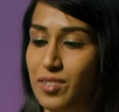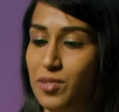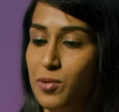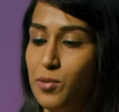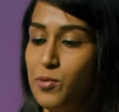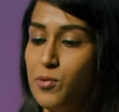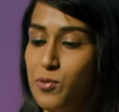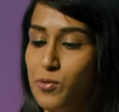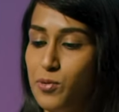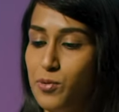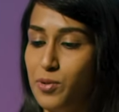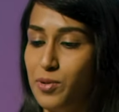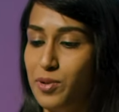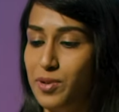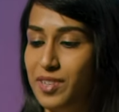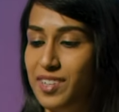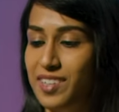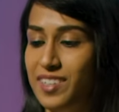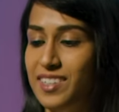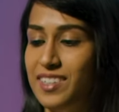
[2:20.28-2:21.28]
Ooh.
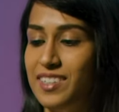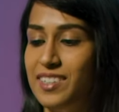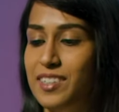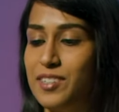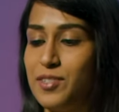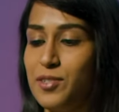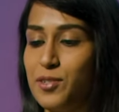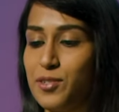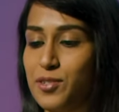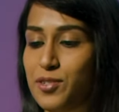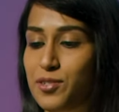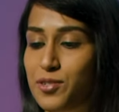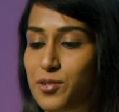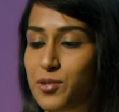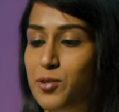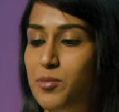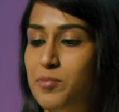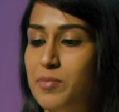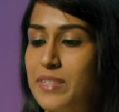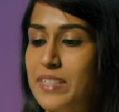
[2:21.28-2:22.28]
This looks
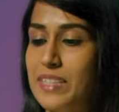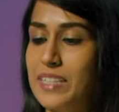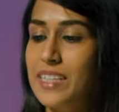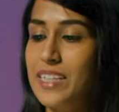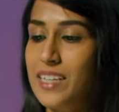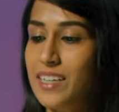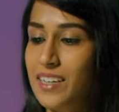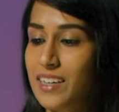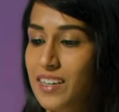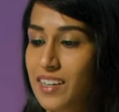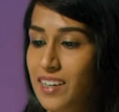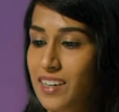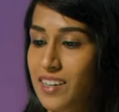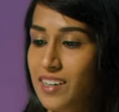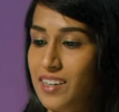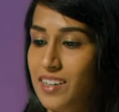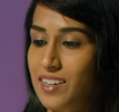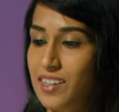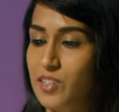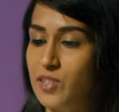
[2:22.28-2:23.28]
super sleek.
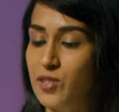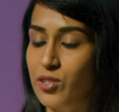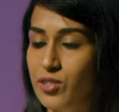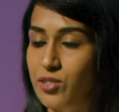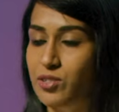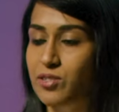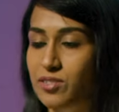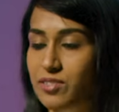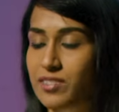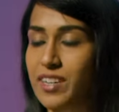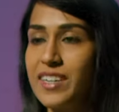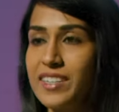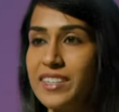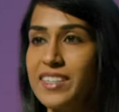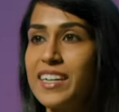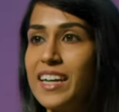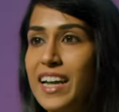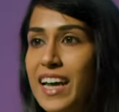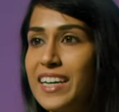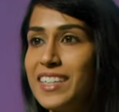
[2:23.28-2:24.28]
It's nice
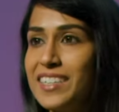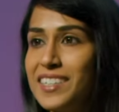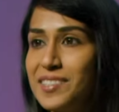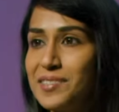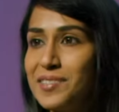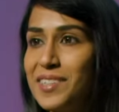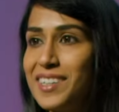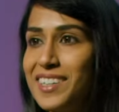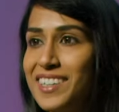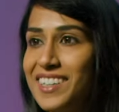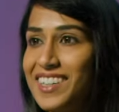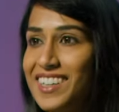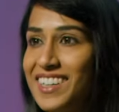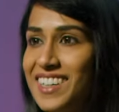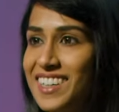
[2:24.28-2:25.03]
and light as well.